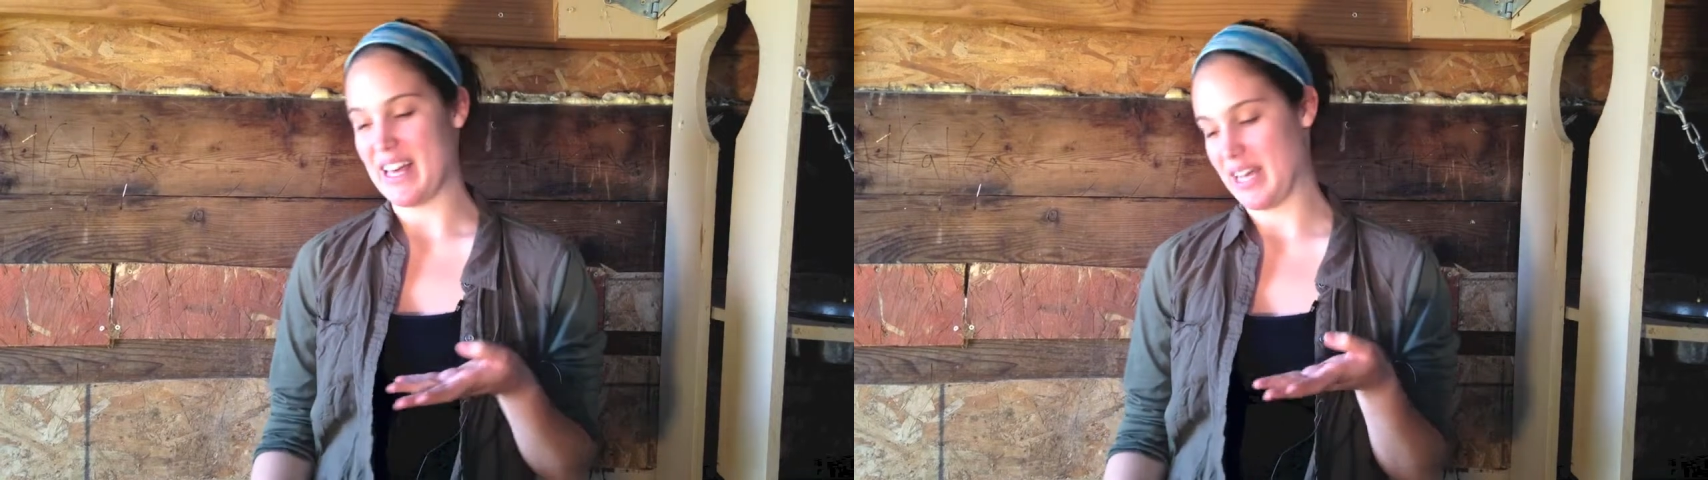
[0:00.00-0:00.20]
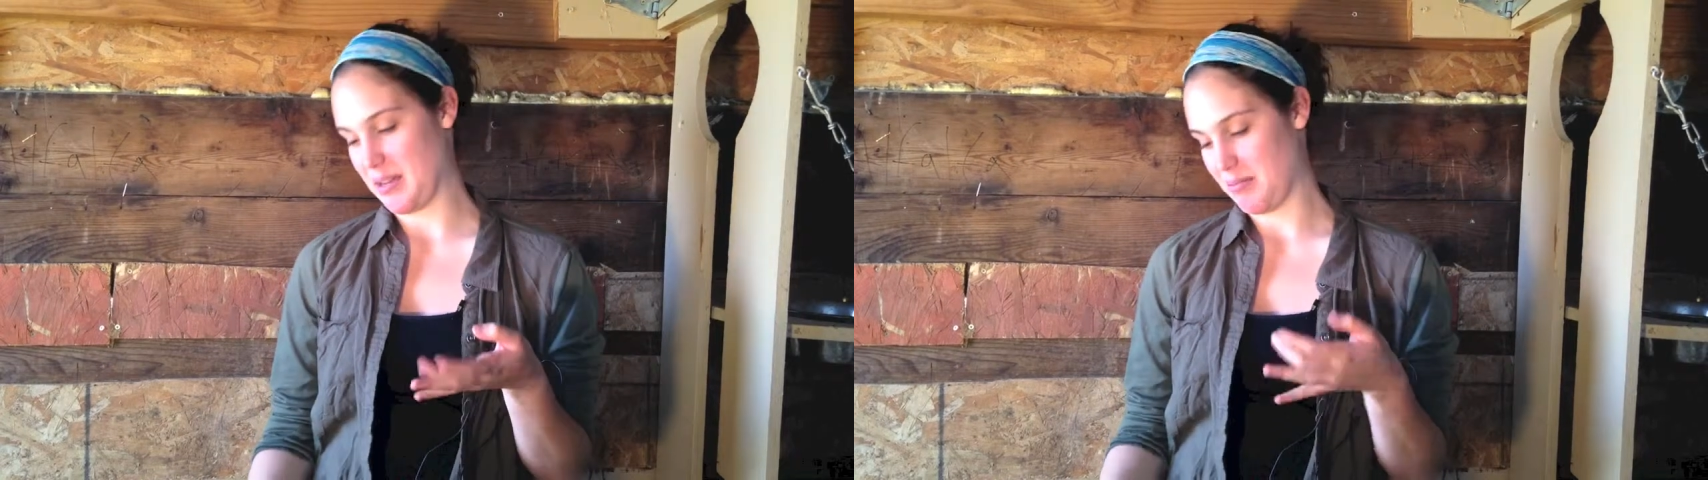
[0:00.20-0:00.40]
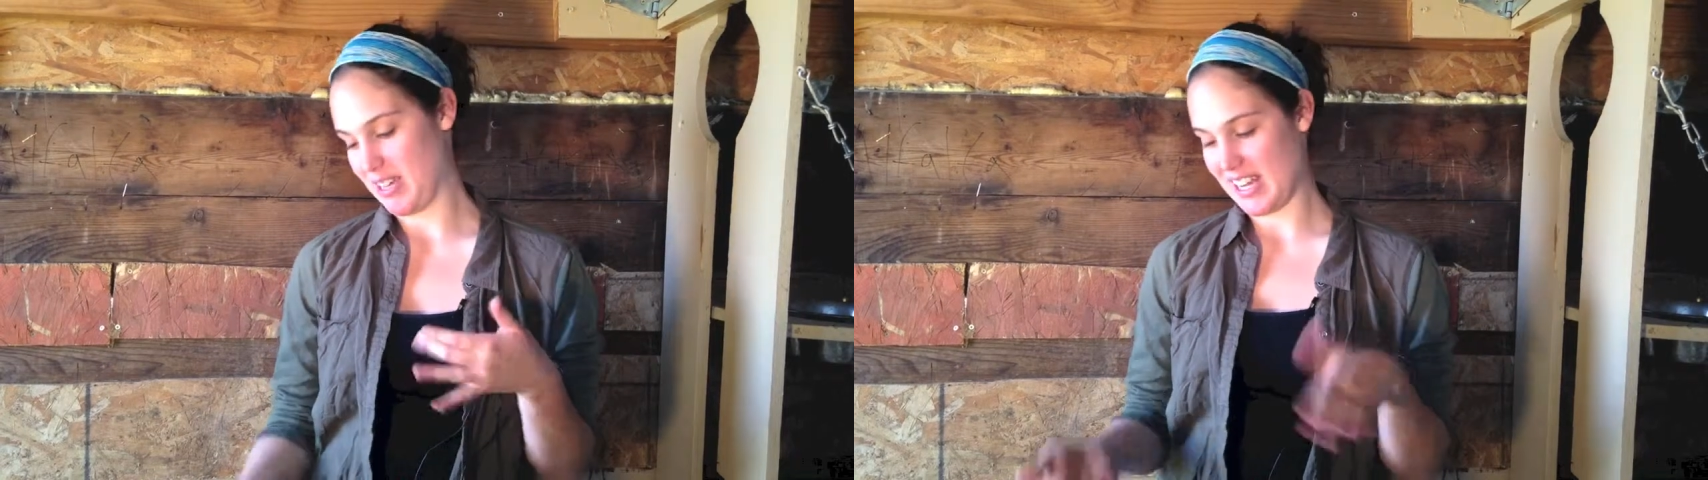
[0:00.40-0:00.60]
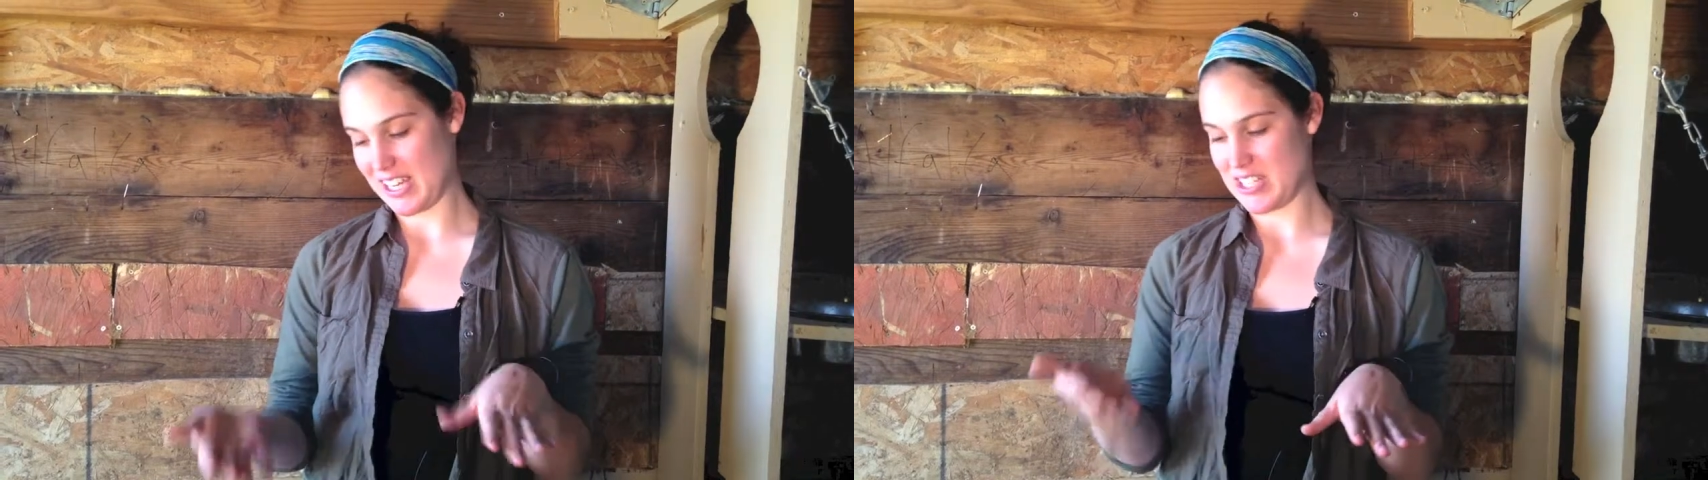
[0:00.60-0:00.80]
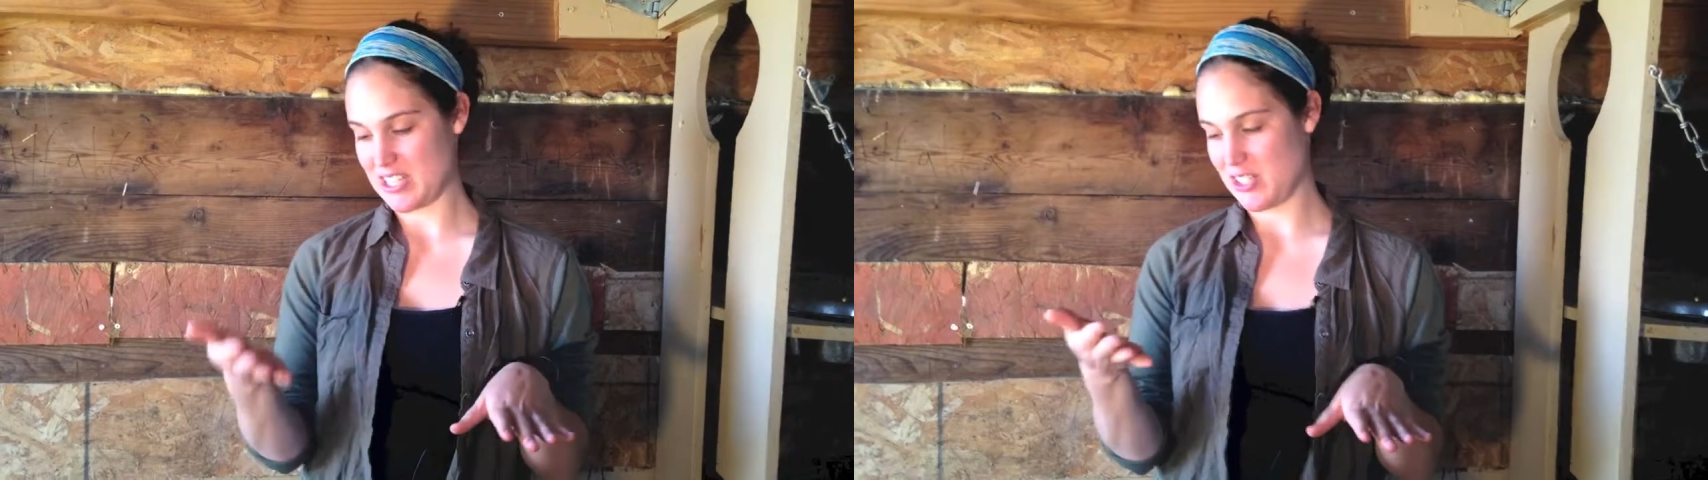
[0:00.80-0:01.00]
And I
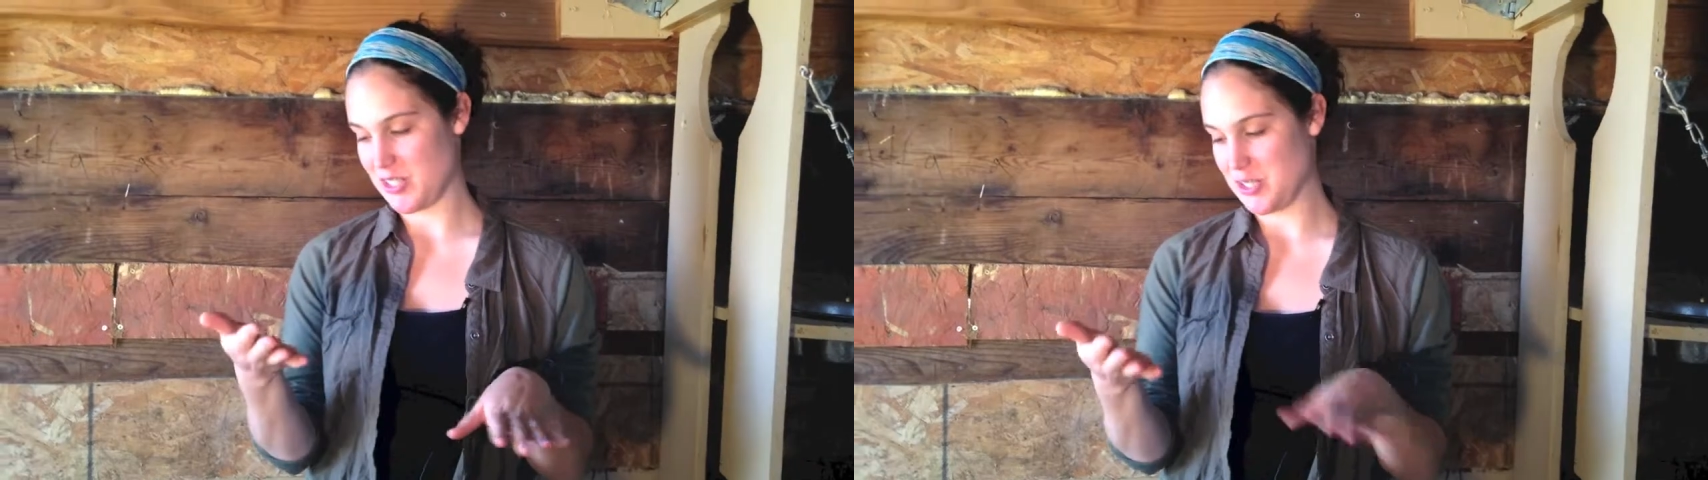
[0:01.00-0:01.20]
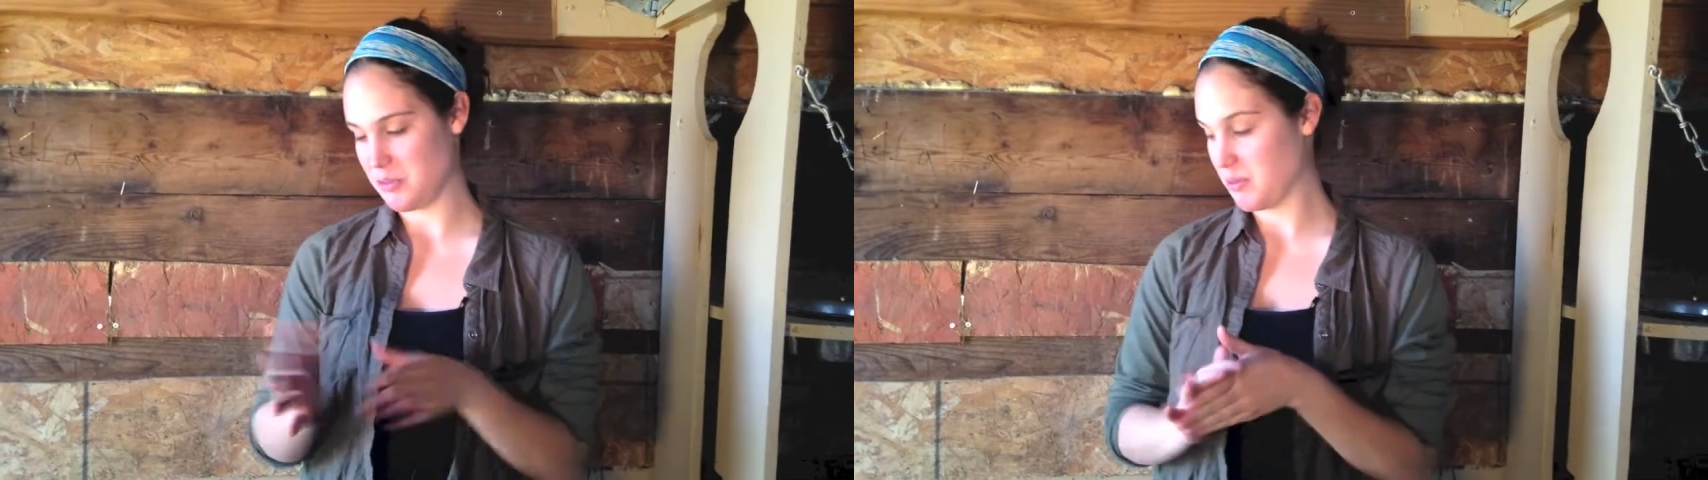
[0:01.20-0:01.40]
can show you